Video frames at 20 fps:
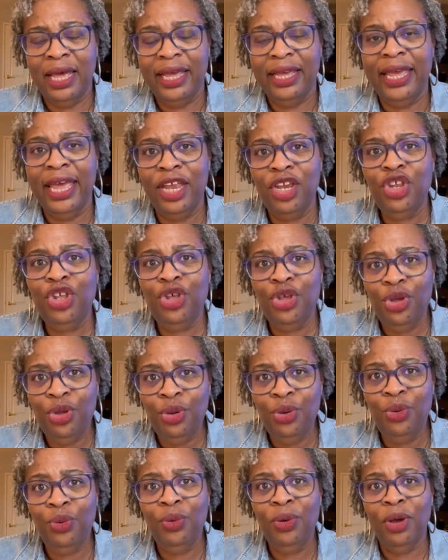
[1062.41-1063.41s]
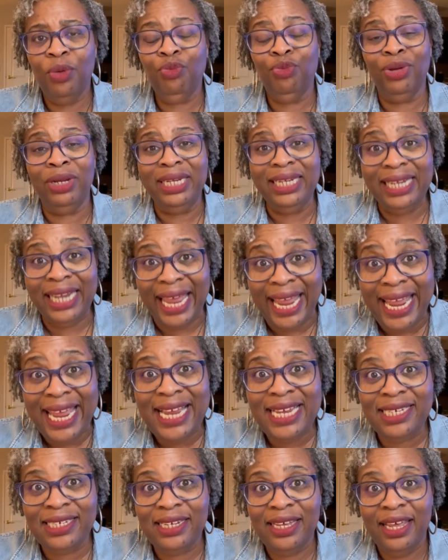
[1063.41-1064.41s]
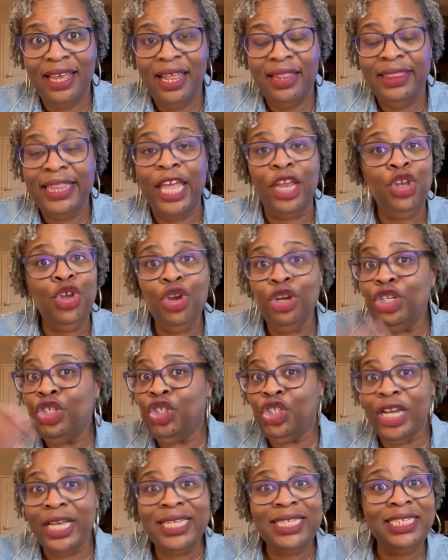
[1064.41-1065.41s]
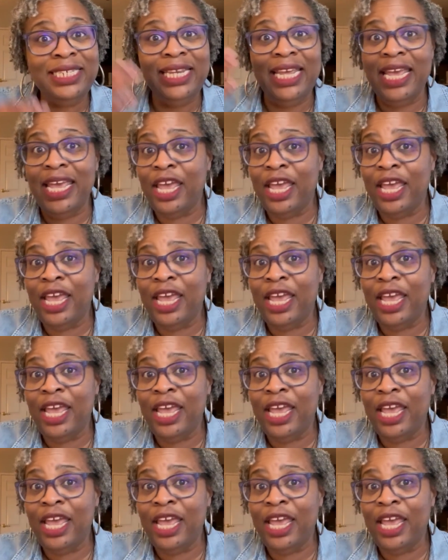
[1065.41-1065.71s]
Can you relate that you're just